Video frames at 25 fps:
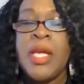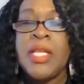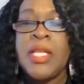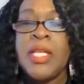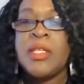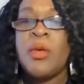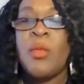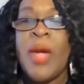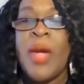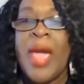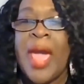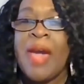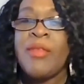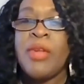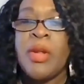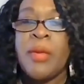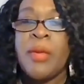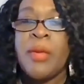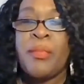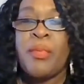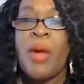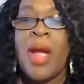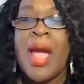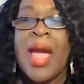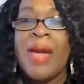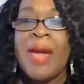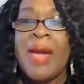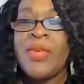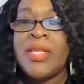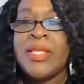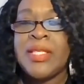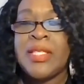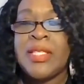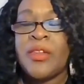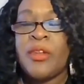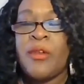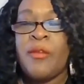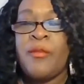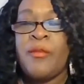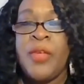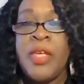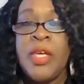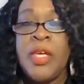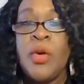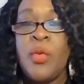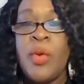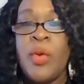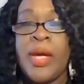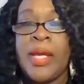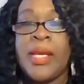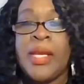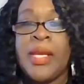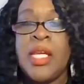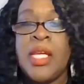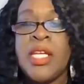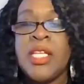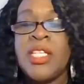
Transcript: Yes. So we're having a private viewing